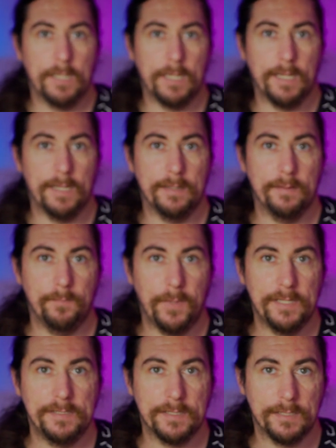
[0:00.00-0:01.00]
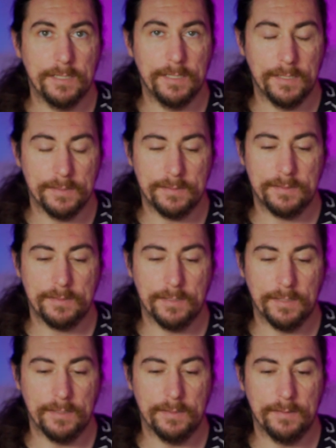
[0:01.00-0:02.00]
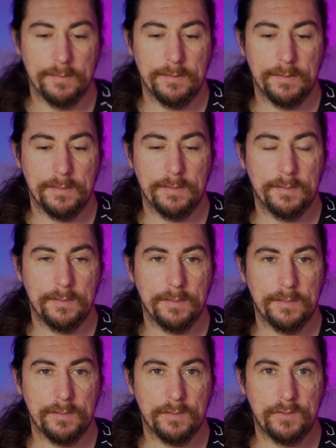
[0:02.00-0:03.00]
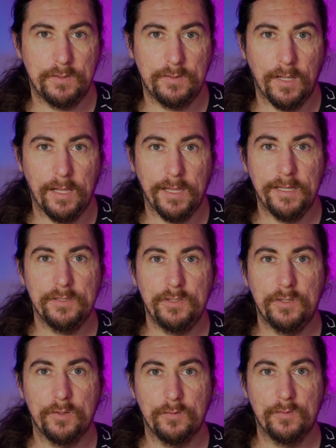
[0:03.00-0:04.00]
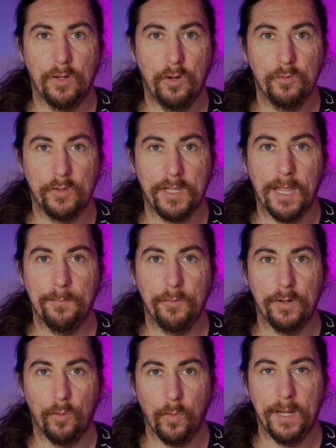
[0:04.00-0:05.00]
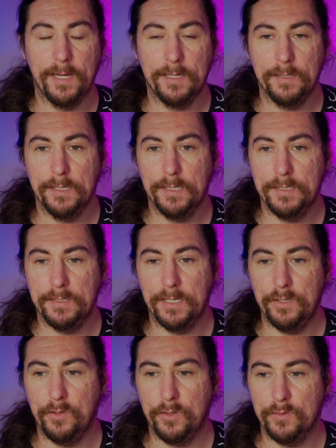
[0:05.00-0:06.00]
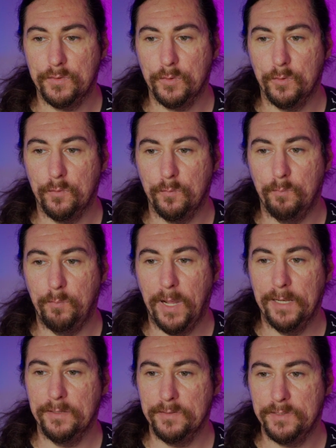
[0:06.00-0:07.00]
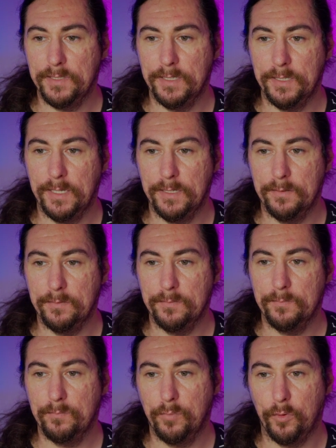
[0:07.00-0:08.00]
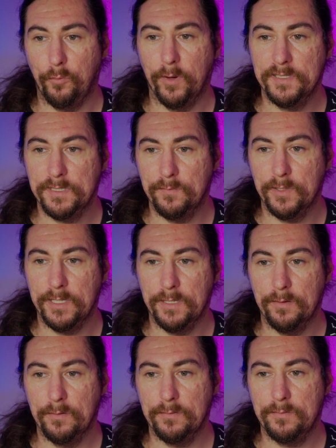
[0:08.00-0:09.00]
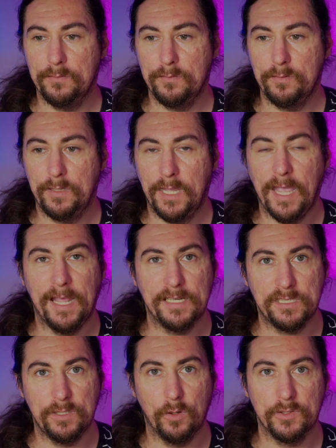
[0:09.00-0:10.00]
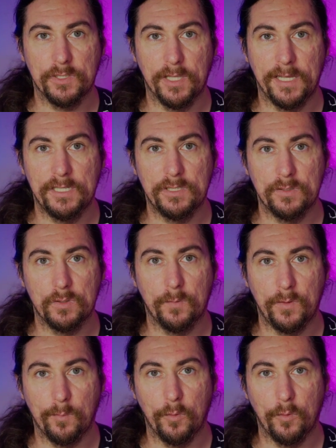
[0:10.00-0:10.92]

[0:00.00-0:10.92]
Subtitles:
And basically it's allows you to hold the camera in a way that you can sort of balance and progressively catch the oscillations of your